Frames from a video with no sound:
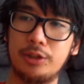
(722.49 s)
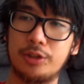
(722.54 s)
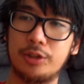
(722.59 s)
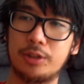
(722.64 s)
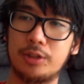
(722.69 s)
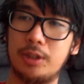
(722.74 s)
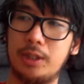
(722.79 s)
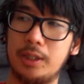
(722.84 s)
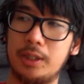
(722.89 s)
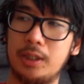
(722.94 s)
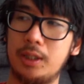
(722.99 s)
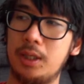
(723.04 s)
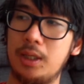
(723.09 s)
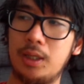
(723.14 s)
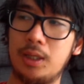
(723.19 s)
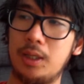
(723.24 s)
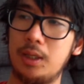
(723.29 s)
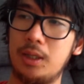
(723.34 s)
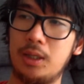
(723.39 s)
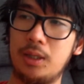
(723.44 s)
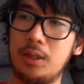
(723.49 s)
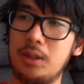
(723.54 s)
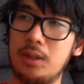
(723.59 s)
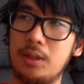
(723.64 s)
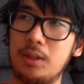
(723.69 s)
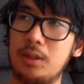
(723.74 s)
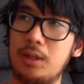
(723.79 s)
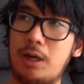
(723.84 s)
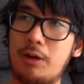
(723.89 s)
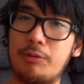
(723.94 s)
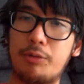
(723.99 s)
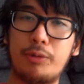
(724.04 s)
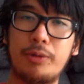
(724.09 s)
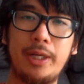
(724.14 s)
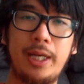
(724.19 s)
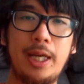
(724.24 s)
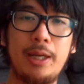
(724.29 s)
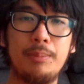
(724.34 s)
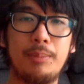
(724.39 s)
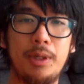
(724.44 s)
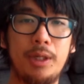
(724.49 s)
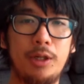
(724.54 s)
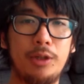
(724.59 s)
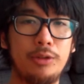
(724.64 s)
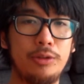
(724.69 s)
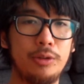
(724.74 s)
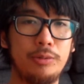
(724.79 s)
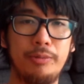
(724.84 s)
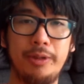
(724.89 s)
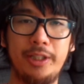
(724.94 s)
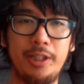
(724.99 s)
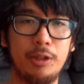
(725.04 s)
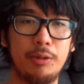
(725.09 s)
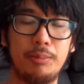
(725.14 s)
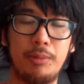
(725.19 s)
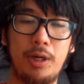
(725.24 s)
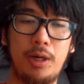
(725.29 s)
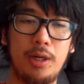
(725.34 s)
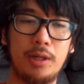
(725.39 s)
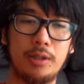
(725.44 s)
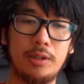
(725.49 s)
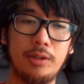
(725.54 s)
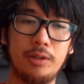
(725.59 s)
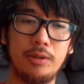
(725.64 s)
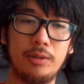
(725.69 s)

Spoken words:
It's just like I've already hit my 100 video mark.